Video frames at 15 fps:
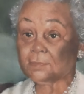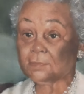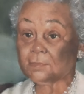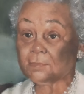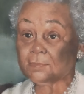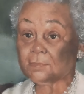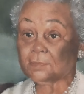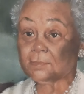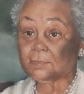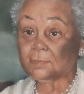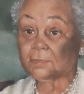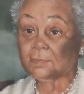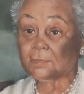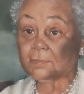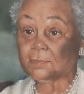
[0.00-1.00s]
You can't, you
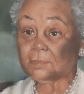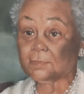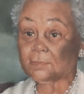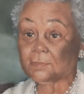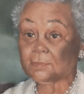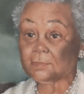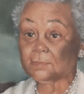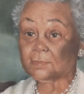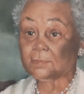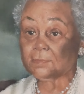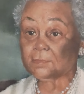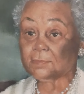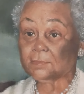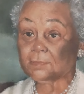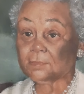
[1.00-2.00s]
can't put no other
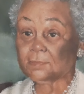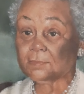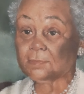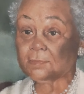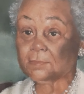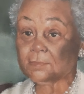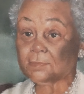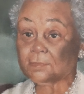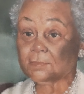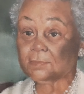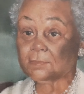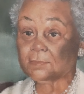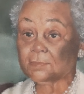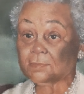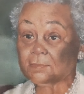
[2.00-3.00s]
face on top of
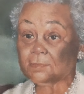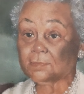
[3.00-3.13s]
this.